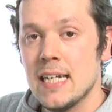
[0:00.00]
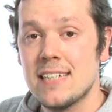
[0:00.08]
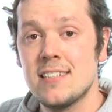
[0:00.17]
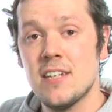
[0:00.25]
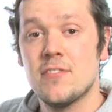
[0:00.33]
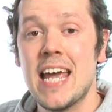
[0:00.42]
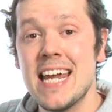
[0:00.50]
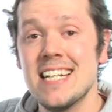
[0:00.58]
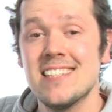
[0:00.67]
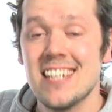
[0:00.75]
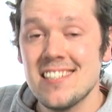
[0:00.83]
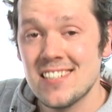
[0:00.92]
Legacy of Kain
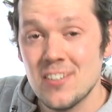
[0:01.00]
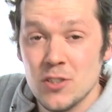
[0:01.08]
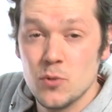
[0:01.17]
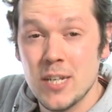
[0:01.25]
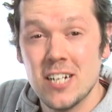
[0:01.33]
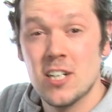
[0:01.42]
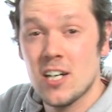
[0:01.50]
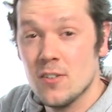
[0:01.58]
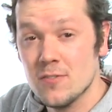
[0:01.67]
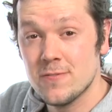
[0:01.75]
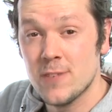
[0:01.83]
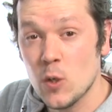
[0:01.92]
is a series with a
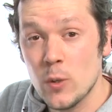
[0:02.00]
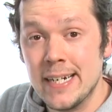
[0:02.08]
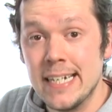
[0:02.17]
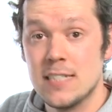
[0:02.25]
cult following.